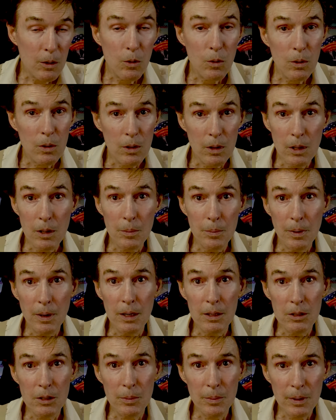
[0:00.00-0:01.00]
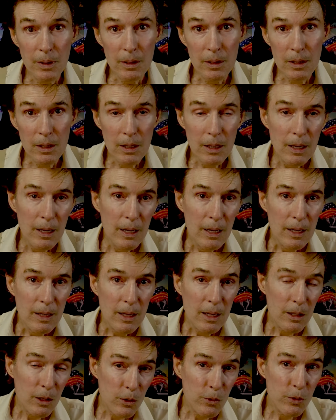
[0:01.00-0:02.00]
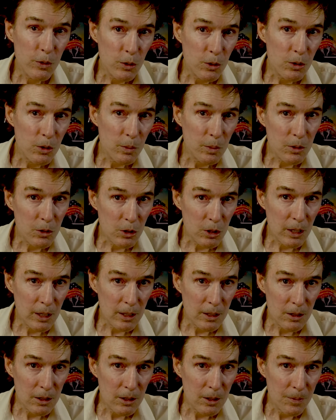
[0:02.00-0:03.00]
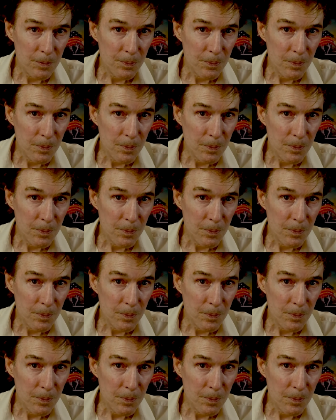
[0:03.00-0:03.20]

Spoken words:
or the possibility that the future will change.